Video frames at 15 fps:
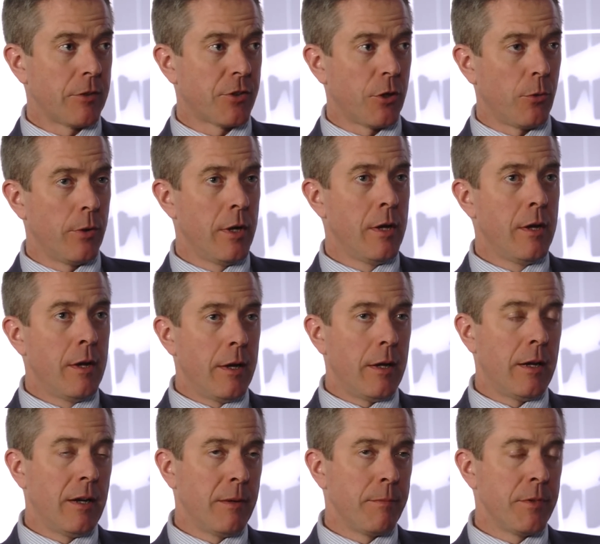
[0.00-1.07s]
So
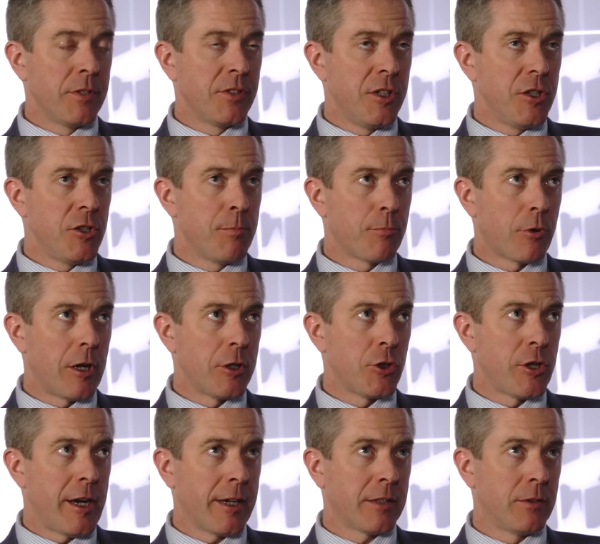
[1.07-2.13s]
the CG
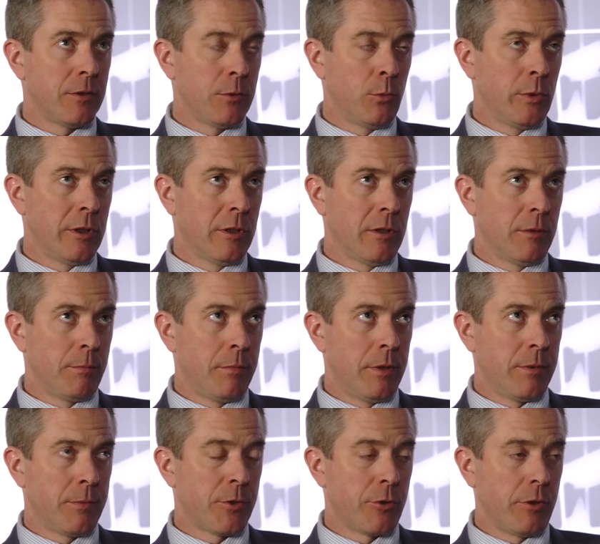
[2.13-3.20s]
project will
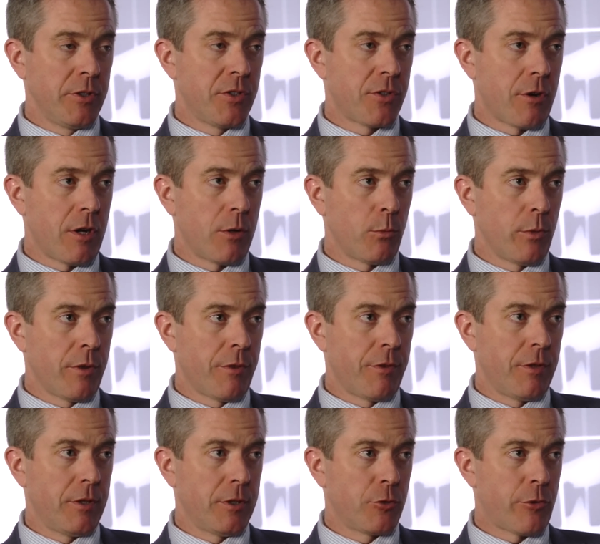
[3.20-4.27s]
certainly start with
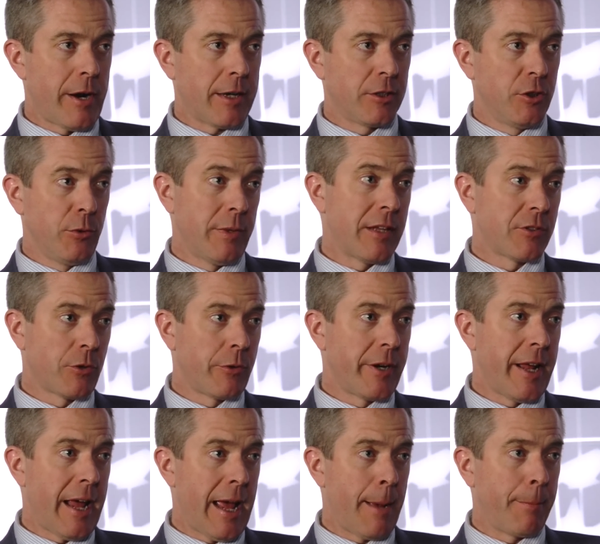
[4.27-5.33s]
track two. That's
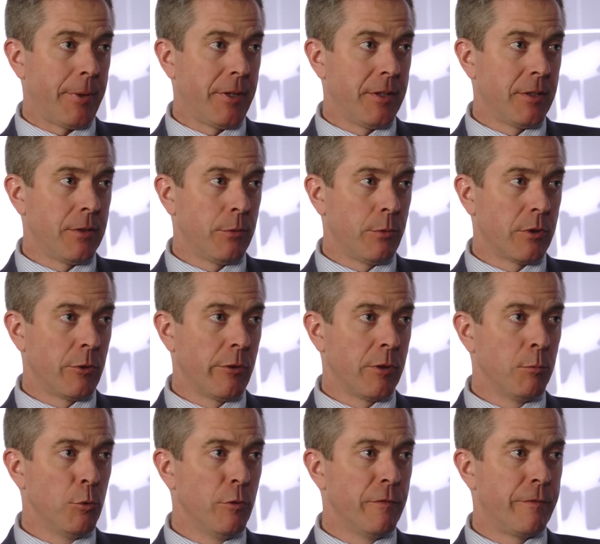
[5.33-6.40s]
already happened. We're going
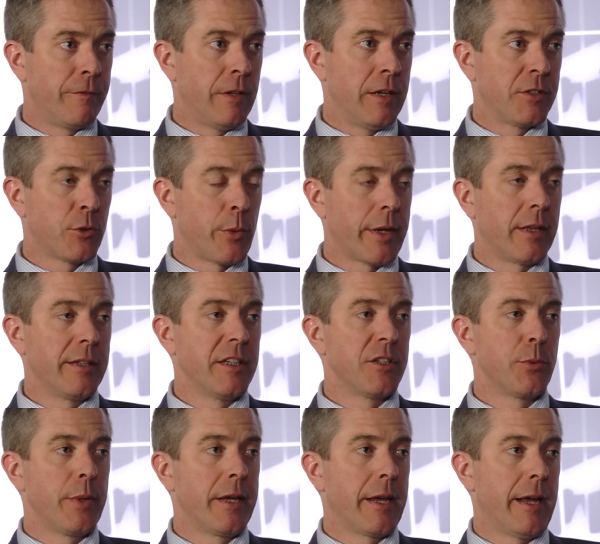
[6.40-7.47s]
to move as quickly
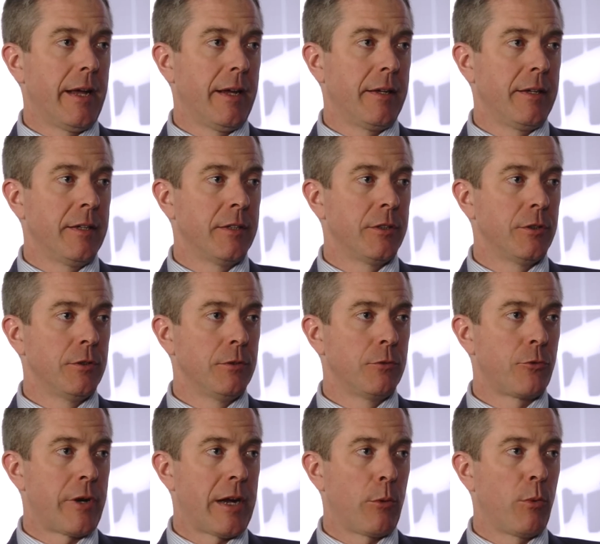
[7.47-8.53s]
as we can into
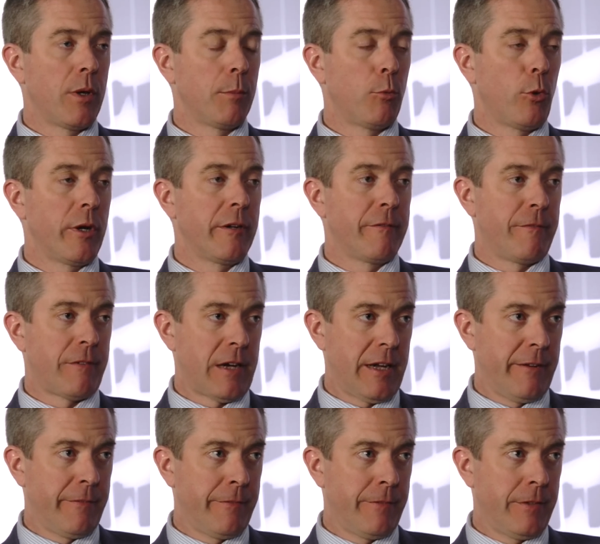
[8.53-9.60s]
track
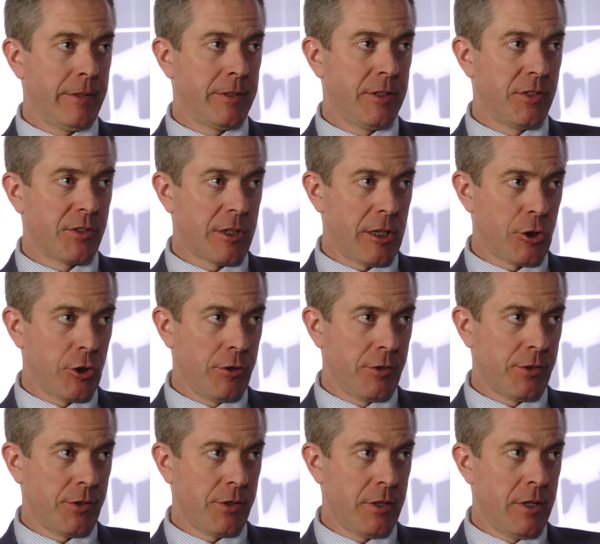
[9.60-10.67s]
1.5
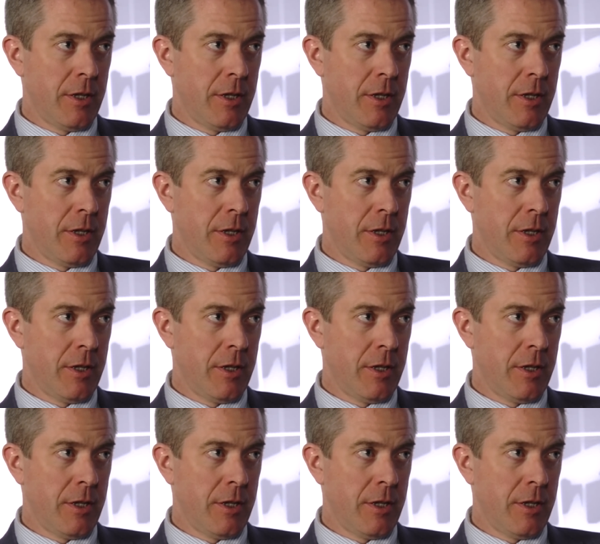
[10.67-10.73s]
discussions.